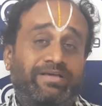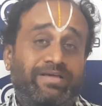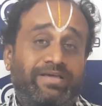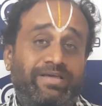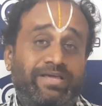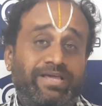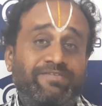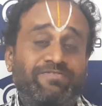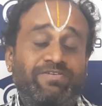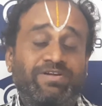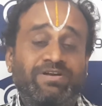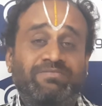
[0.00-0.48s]

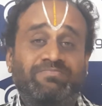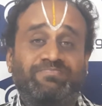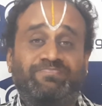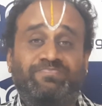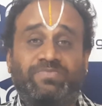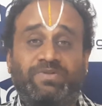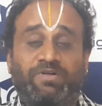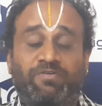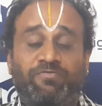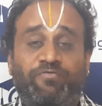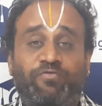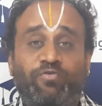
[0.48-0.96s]
Even
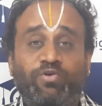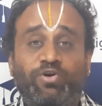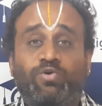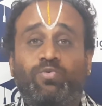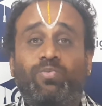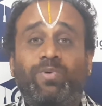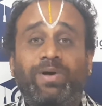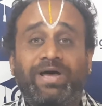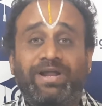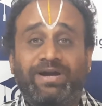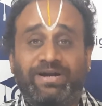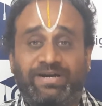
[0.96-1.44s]

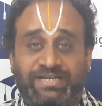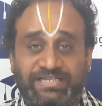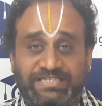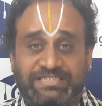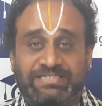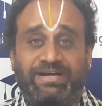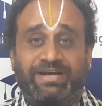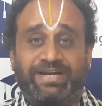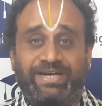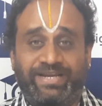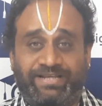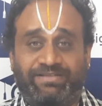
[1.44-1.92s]
footwear
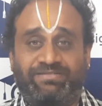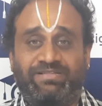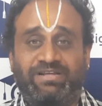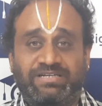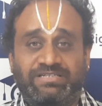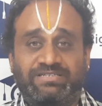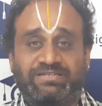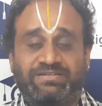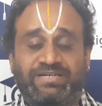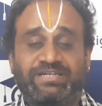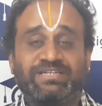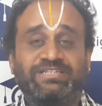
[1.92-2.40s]
designing, there
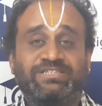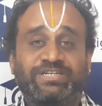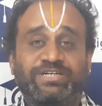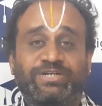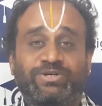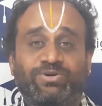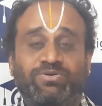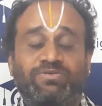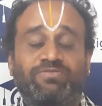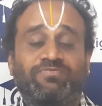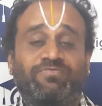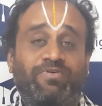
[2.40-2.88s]
is an
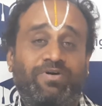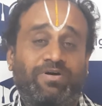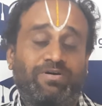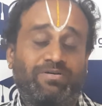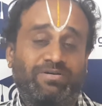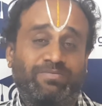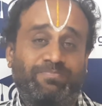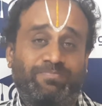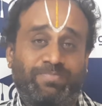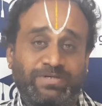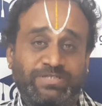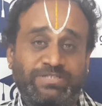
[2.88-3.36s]
institute for
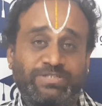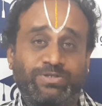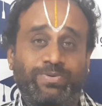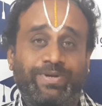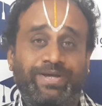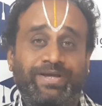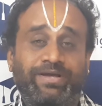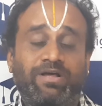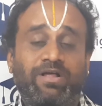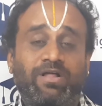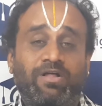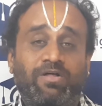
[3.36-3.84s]

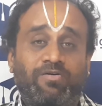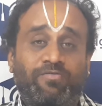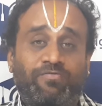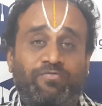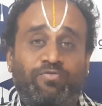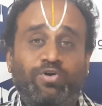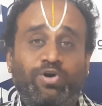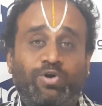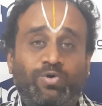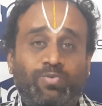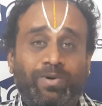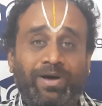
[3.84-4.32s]
pursuing
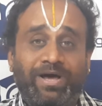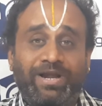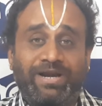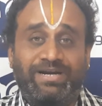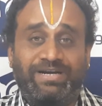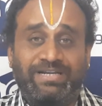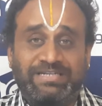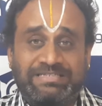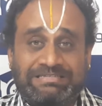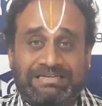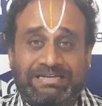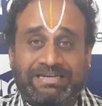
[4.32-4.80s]
footwear
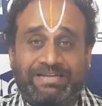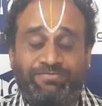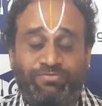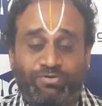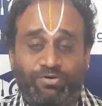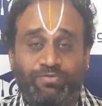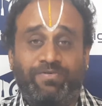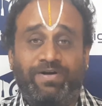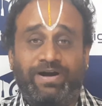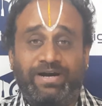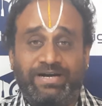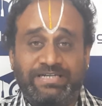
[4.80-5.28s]
designing.
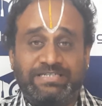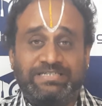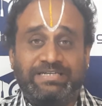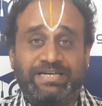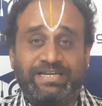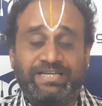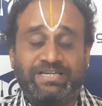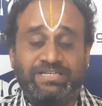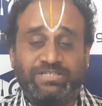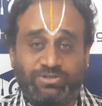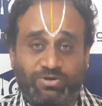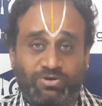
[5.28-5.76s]
Footwear
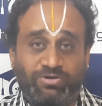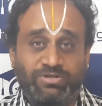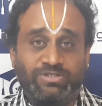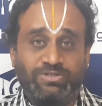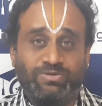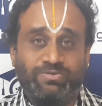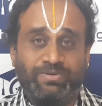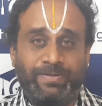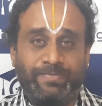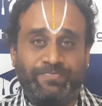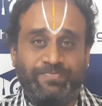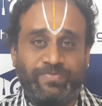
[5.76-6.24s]
designing is
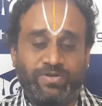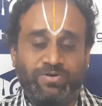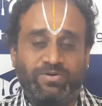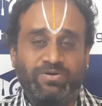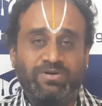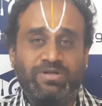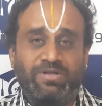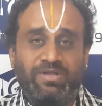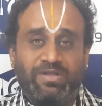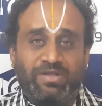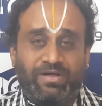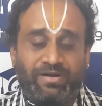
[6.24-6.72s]
also
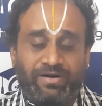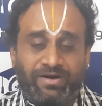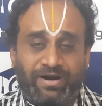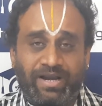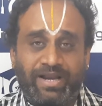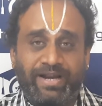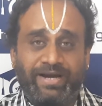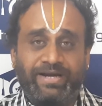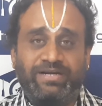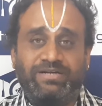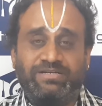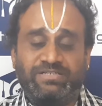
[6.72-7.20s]

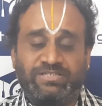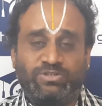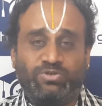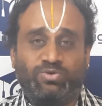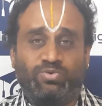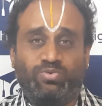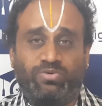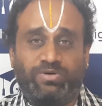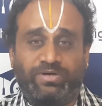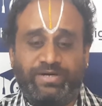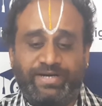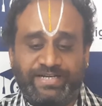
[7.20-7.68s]
relates
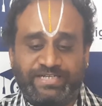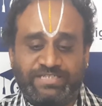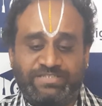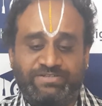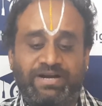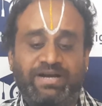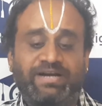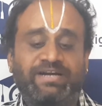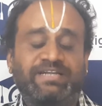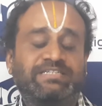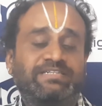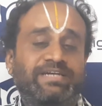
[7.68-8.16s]
to
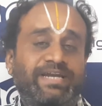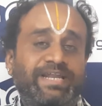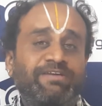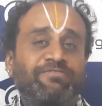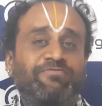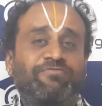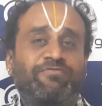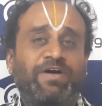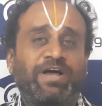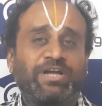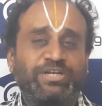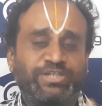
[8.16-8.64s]
textile designing.
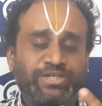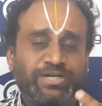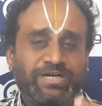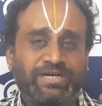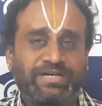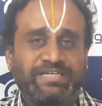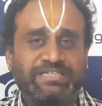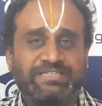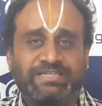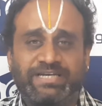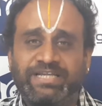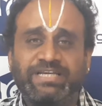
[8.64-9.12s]
Fashion
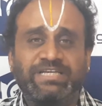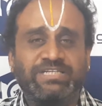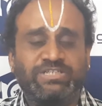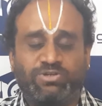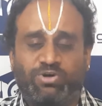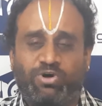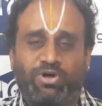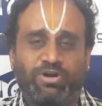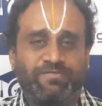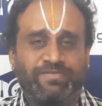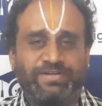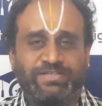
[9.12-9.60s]
designing is
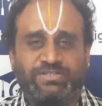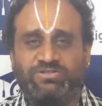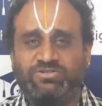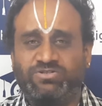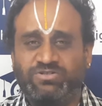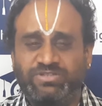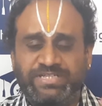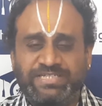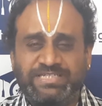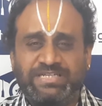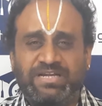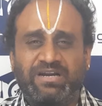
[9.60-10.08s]
always so.
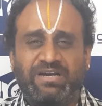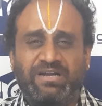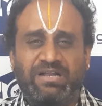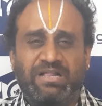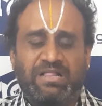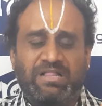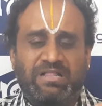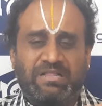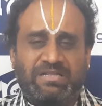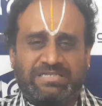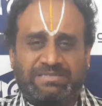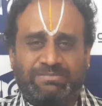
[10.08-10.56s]
These are
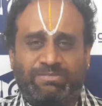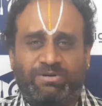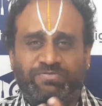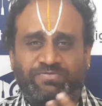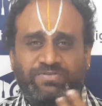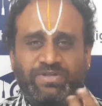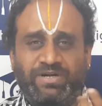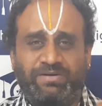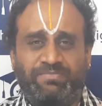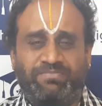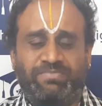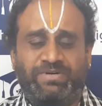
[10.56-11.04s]
some
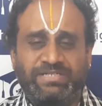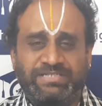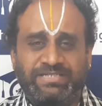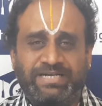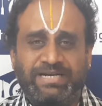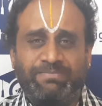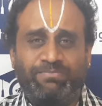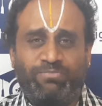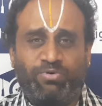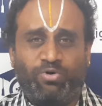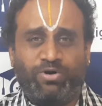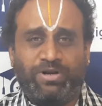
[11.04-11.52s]
of the
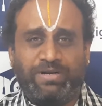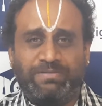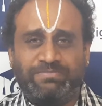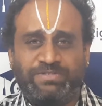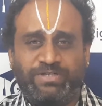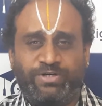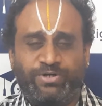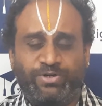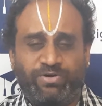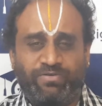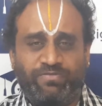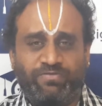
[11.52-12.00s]
design programs
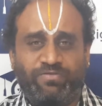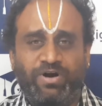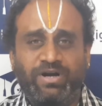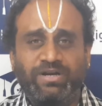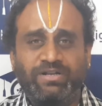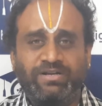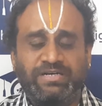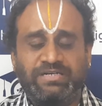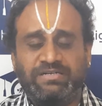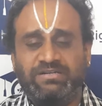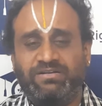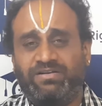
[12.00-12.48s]
that you have
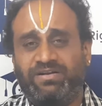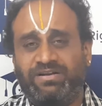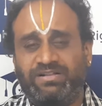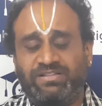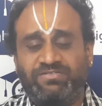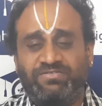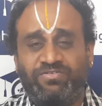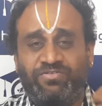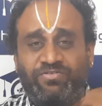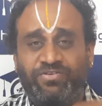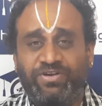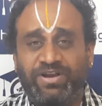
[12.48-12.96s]
got
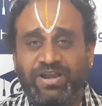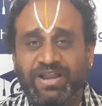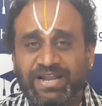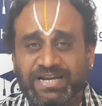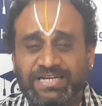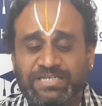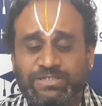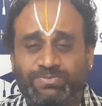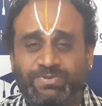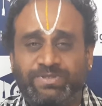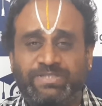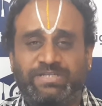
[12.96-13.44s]
that
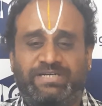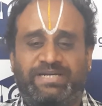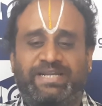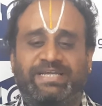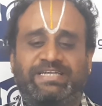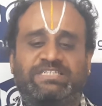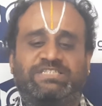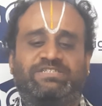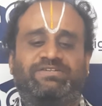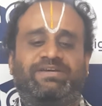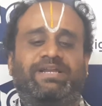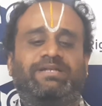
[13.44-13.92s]
relates with
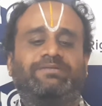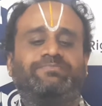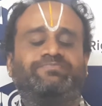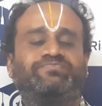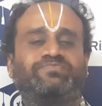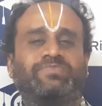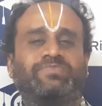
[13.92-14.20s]
textile.